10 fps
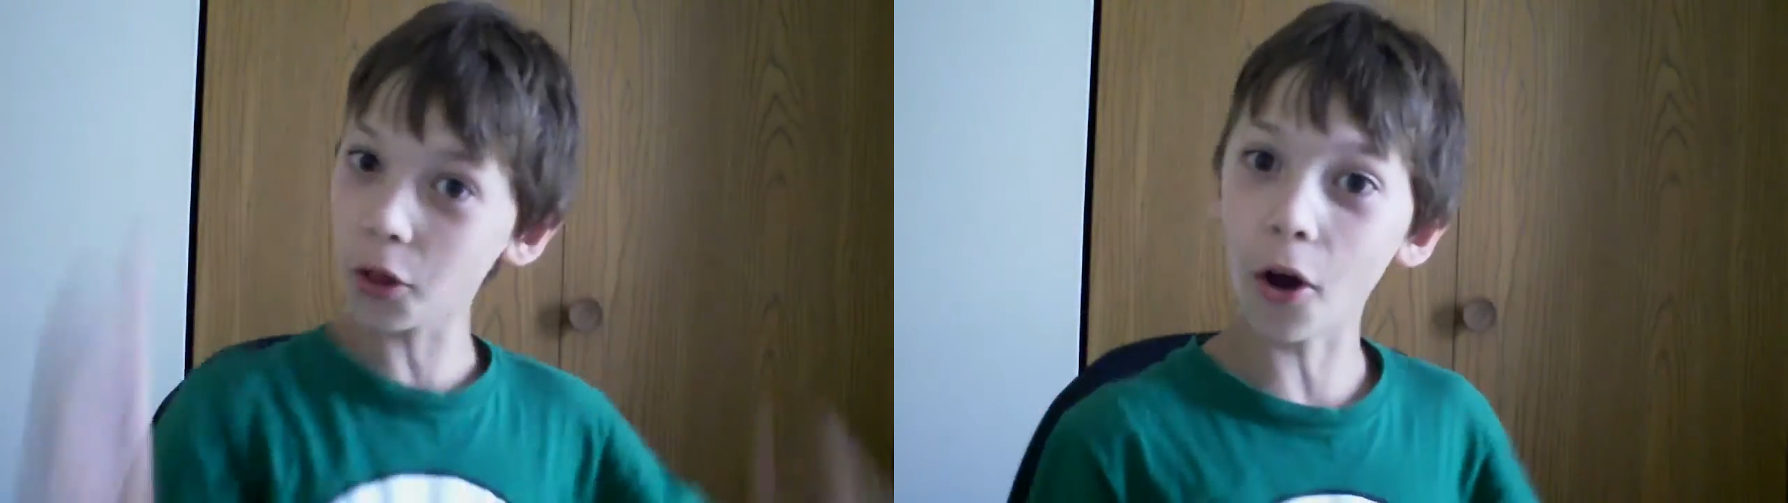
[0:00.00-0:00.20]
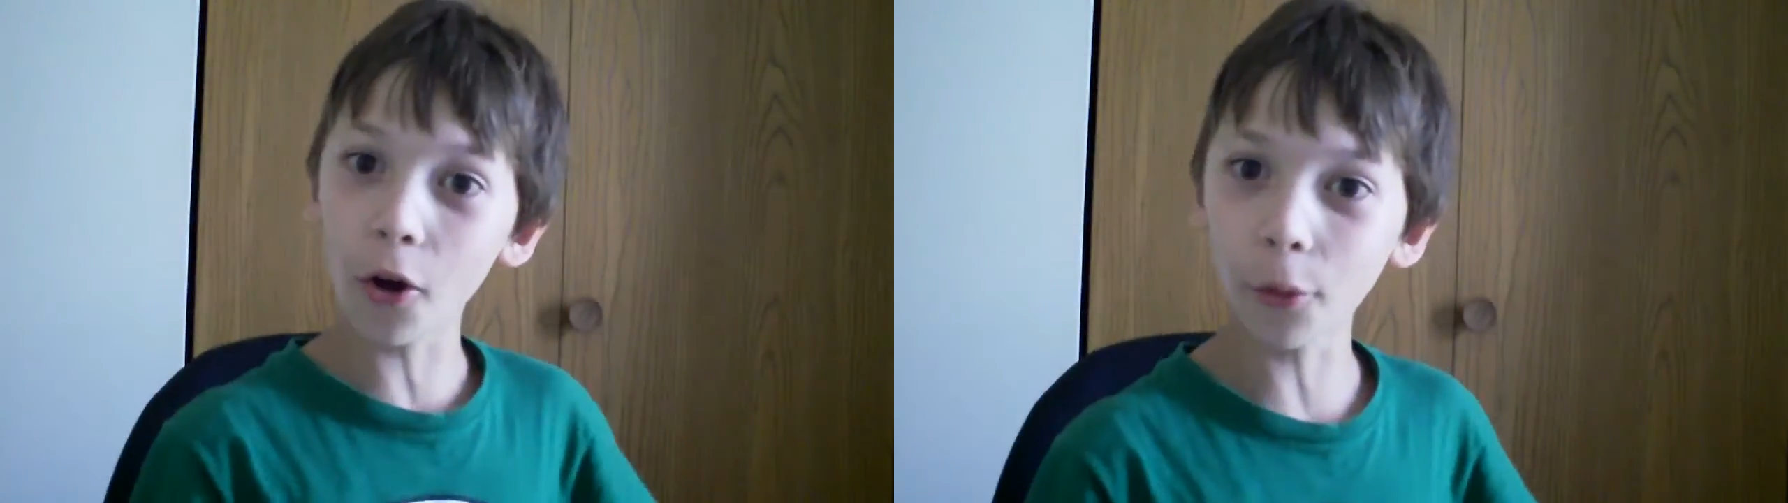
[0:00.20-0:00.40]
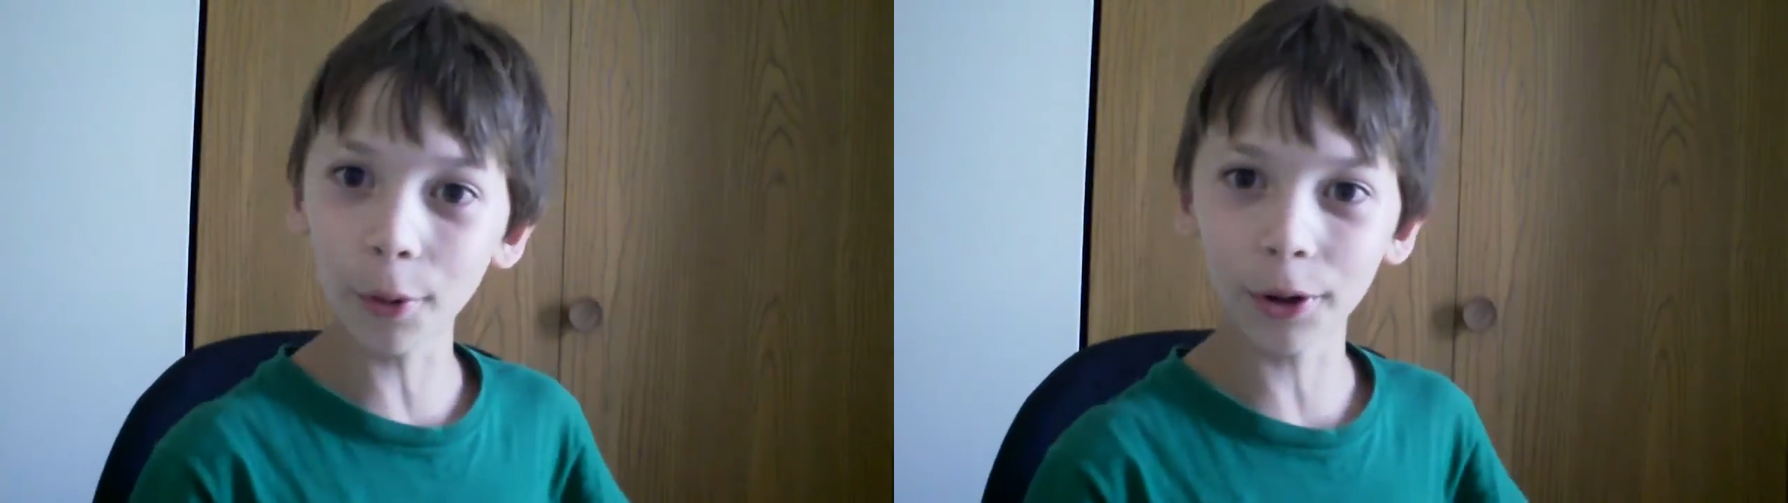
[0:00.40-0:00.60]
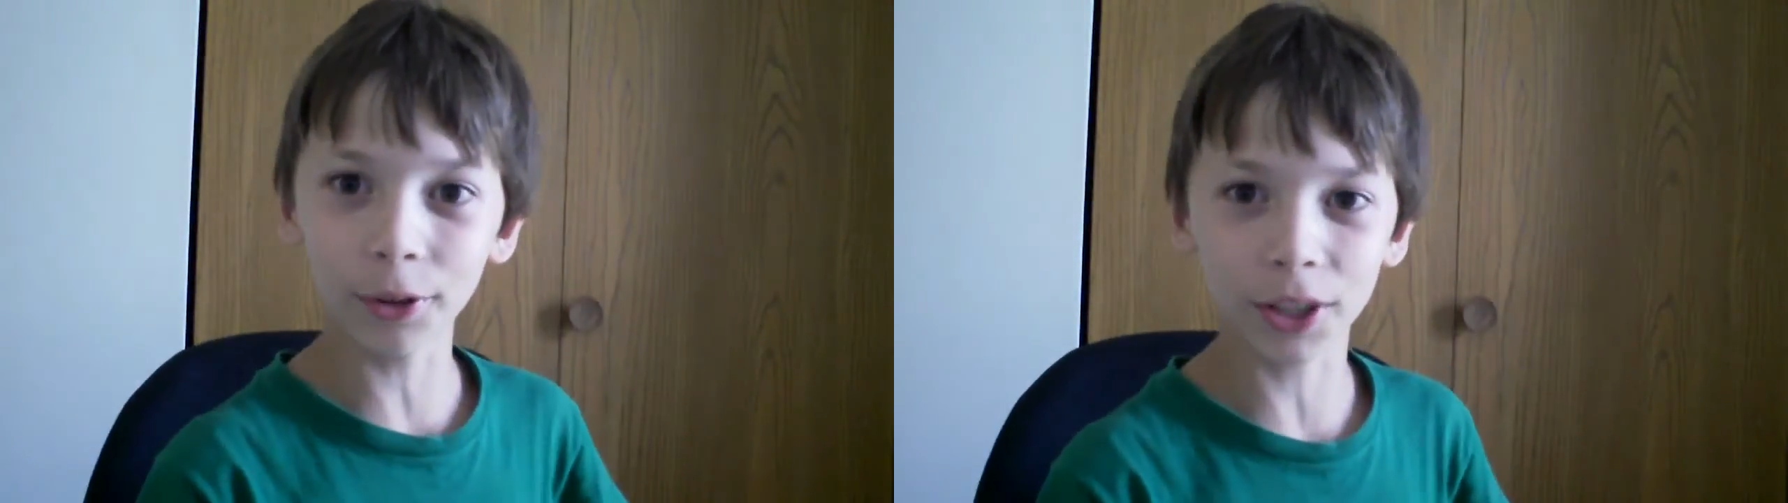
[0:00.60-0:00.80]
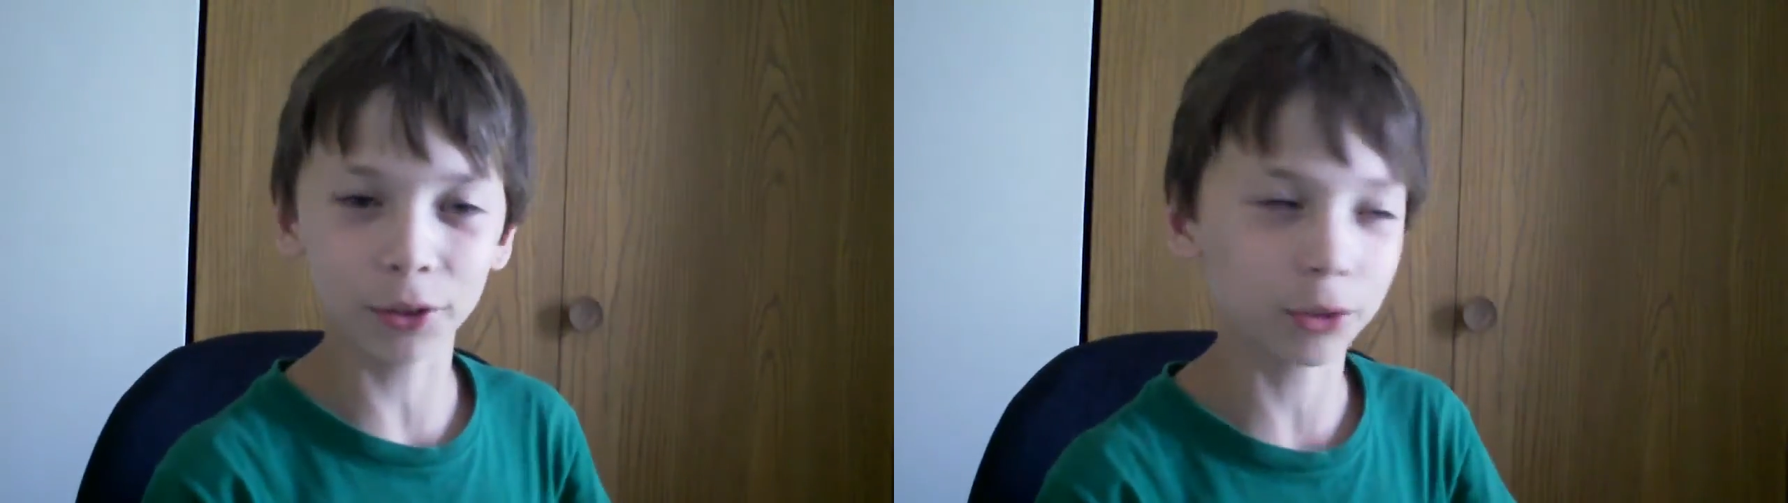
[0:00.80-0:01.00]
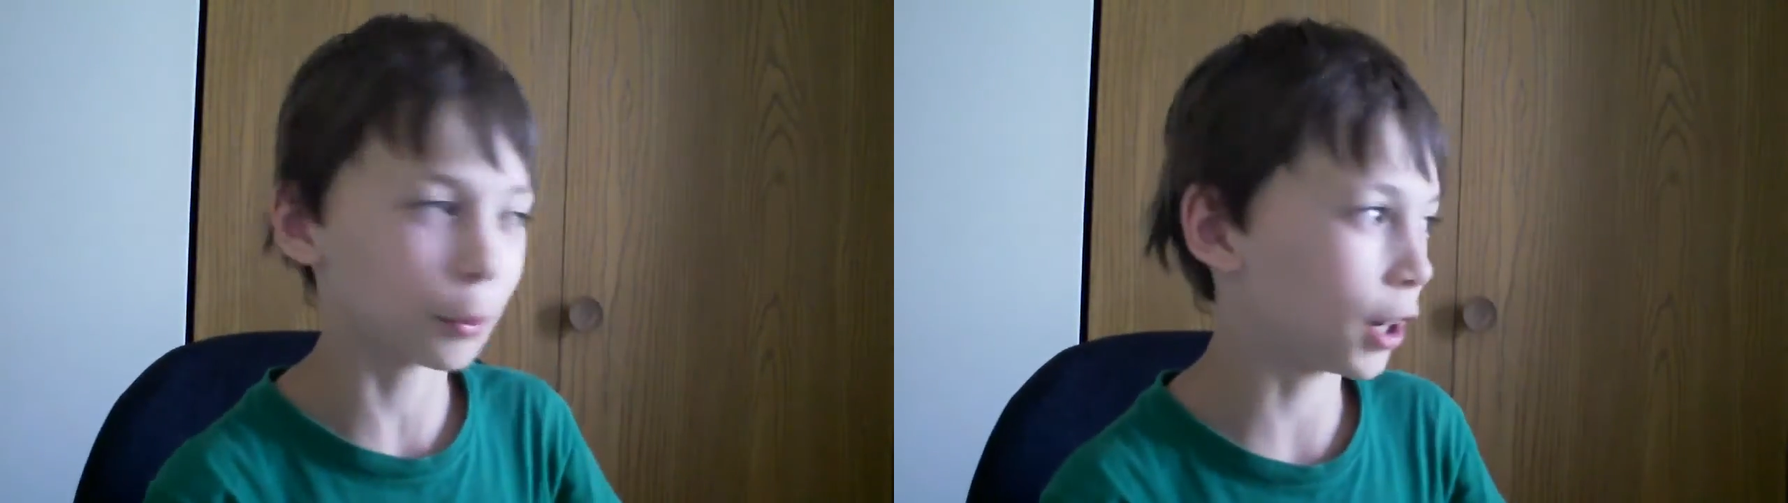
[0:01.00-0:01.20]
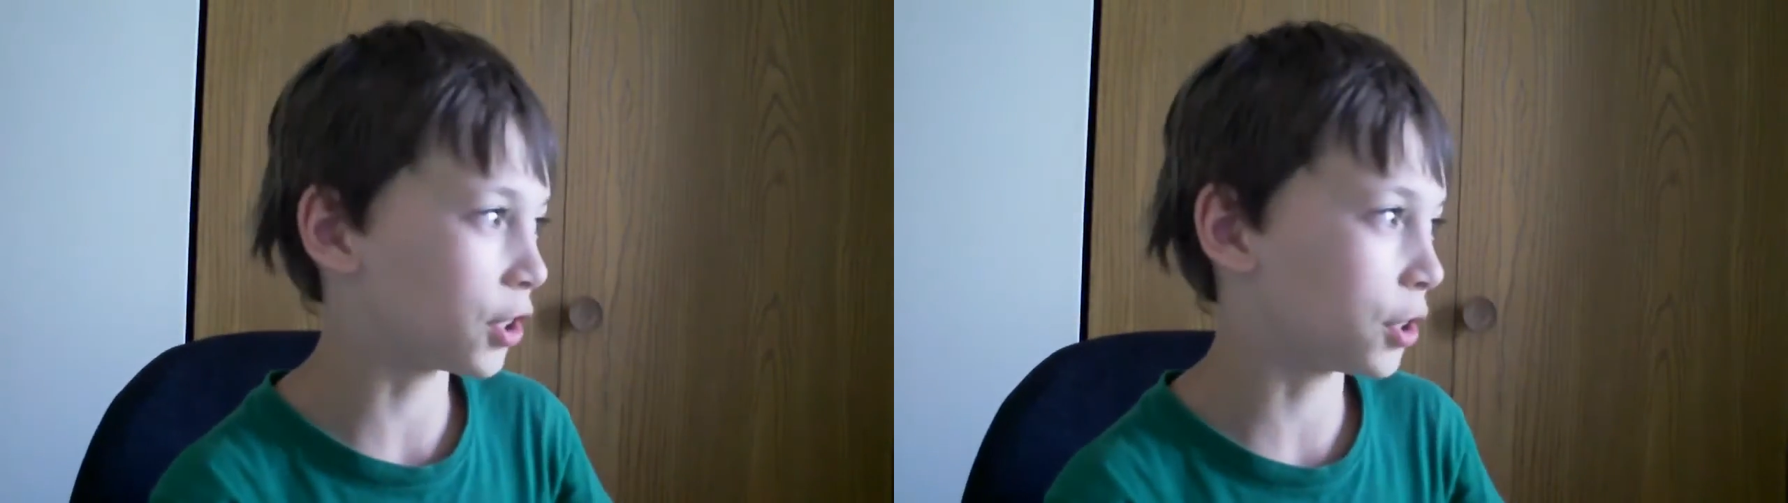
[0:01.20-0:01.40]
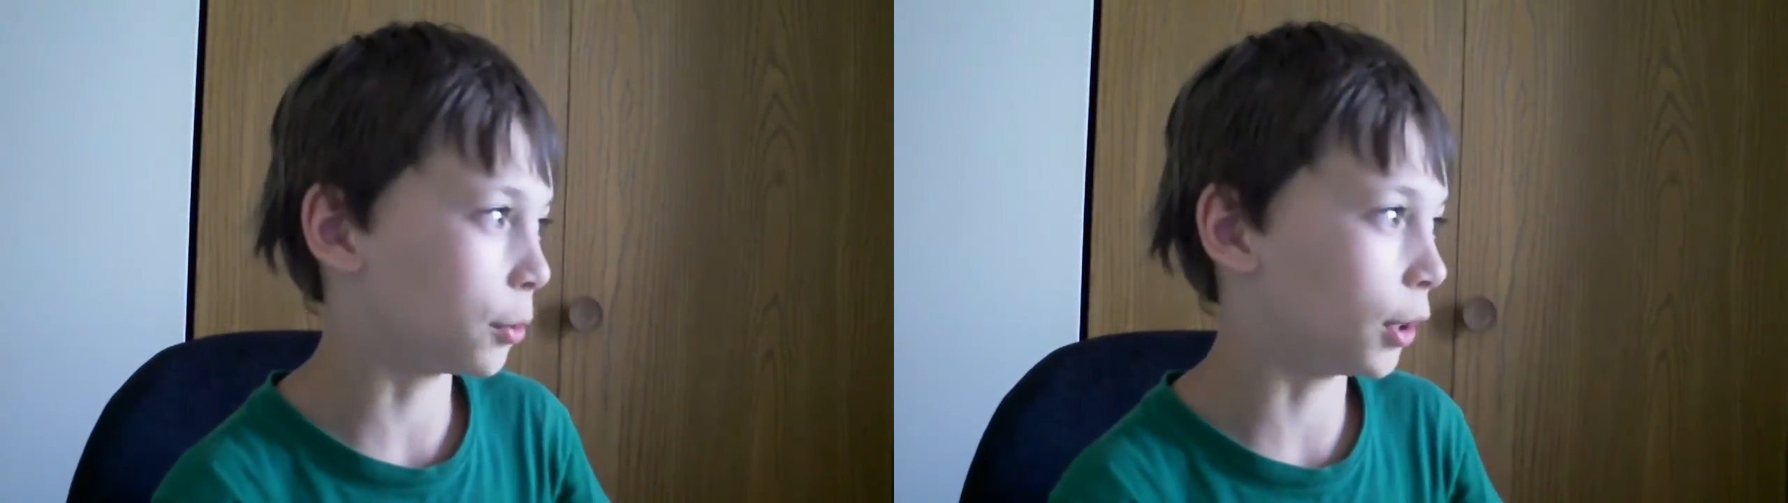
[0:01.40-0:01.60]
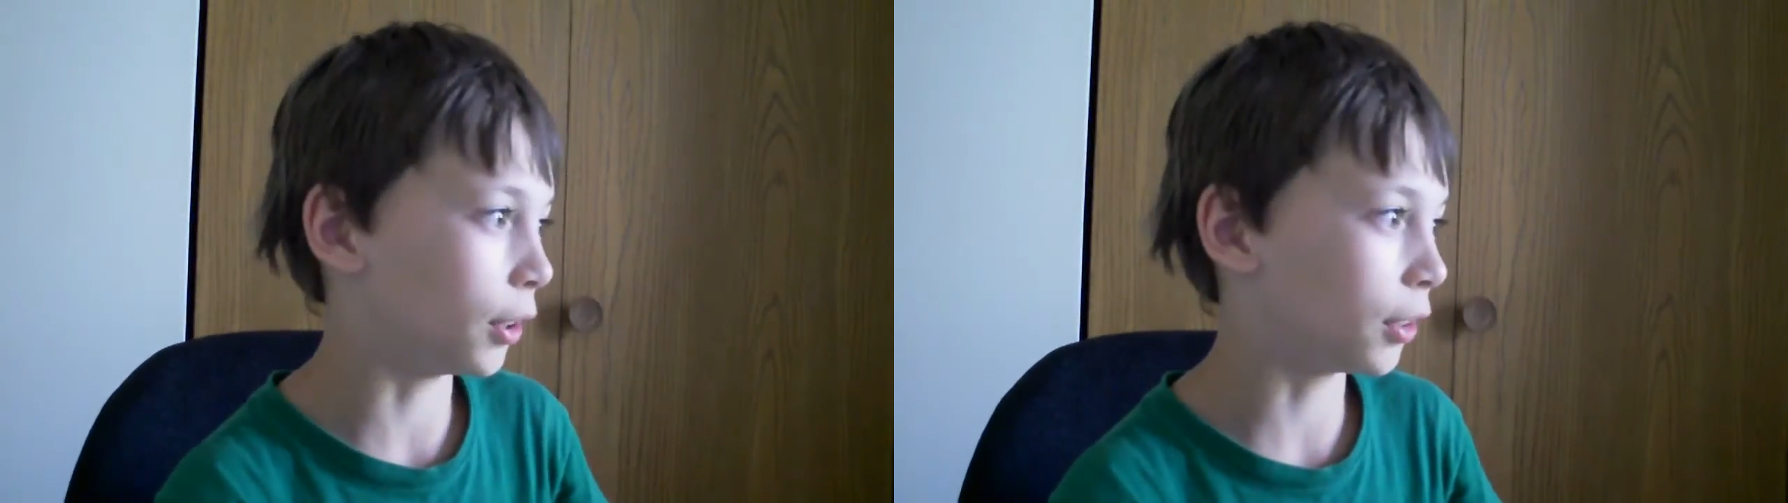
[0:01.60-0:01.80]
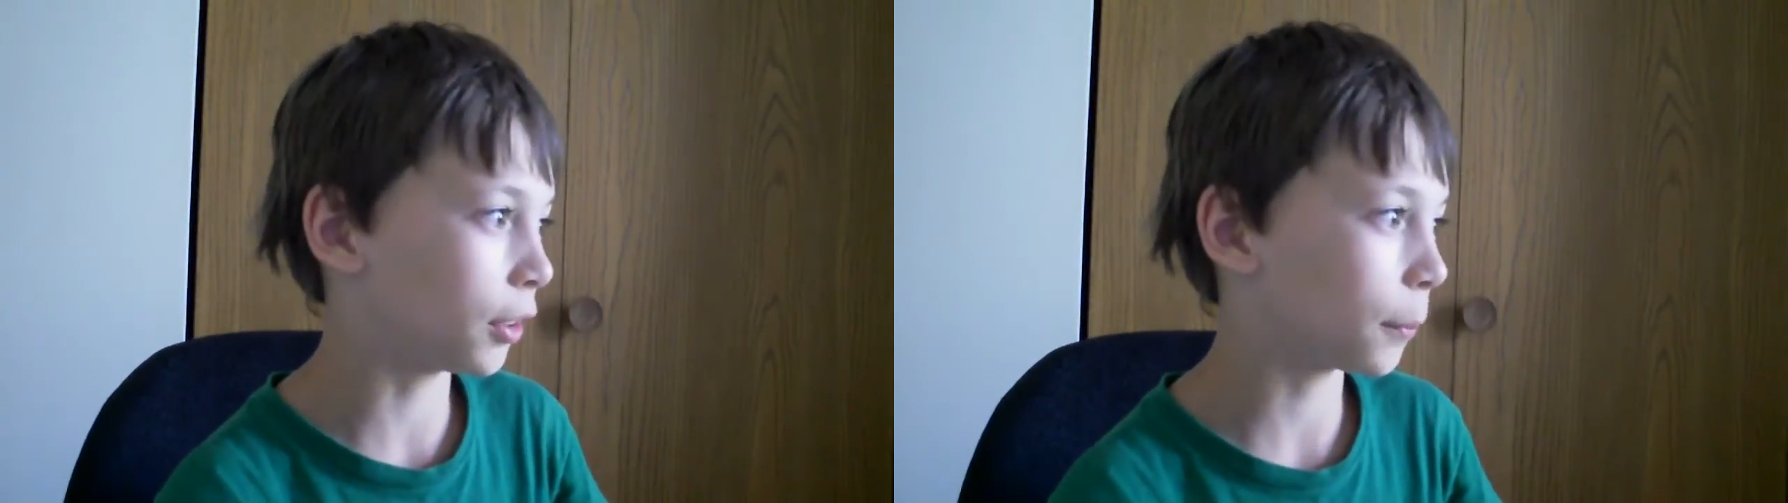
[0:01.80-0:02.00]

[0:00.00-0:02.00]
the whole world how smart she was.